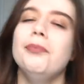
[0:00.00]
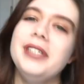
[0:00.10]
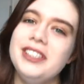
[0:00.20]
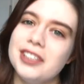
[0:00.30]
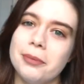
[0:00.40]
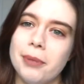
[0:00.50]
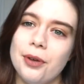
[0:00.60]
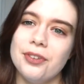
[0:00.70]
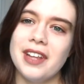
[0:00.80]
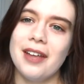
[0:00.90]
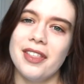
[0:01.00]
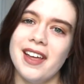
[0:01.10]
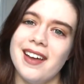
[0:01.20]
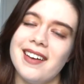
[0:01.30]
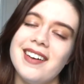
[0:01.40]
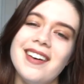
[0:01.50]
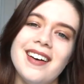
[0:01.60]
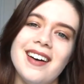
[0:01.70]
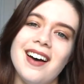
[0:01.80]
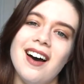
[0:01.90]
media composers out there
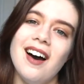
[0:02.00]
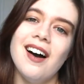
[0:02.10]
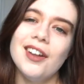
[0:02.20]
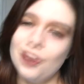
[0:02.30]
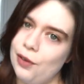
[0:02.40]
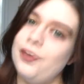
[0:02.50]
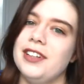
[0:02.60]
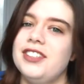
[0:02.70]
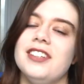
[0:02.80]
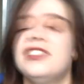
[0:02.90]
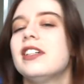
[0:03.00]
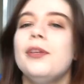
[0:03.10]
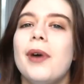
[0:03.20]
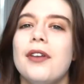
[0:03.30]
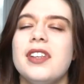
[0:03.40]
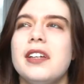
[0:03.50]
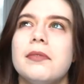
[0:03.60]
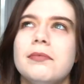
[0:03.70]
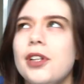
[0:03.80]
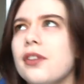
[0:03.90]
are not fantastically
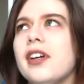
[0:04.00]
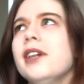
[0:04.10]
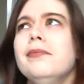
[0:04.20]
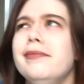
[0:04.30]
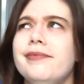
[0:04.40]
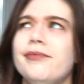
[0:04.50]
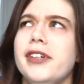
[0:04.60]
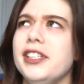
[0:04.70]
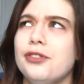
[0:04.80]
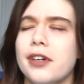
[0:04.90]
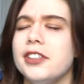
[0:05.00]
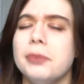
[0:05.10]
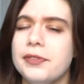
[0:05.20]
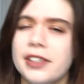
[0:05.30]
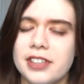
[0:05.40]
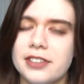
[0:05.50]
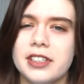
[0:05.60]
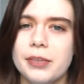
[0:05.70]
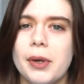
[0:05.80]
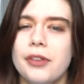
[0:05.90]
wealthy. Not that I'm really trying to be
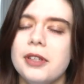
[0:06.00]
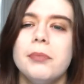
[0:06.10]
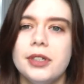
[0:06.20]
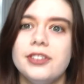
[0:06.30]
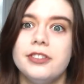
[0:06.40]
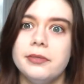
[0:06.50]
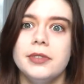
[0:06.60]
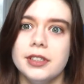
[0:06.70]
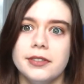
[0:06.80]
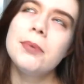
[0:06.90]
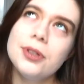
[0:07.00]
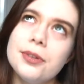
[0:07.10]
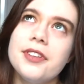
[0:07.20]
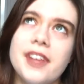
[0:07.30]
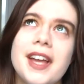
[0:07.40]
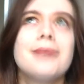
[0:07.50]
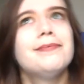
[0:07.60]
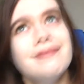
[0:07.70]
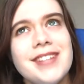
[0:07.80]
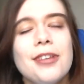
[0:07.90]
fantastically wealthy, but you know. But all the same,
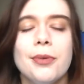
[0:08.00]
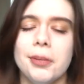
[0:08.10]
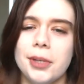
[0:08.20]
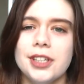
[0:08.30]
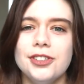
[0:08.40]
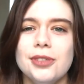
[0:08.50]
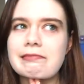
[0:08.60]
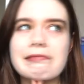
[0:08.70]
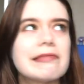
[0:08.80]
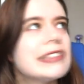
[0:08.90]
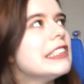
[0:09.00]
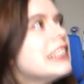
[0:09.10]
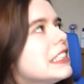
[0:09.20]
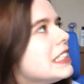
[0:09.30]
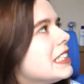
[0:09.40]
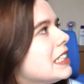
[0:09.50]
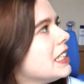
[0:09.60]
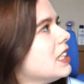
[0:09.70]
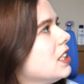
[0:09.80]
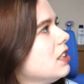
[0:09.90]
that's what I'm gonna do.
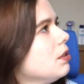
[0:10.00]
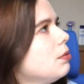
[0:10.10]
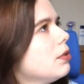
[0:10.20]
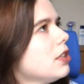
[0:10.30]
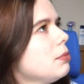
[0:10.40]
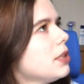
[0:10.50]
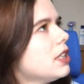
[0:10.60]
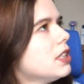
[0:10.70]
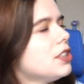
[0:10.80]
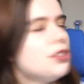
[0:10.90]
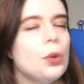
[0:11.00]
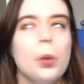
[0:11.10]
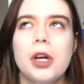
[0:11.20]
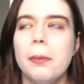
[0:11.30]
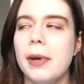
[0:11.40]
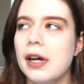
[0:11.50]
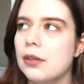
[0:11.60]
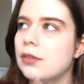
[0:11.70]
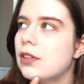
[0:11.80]
So what am I gonna talk about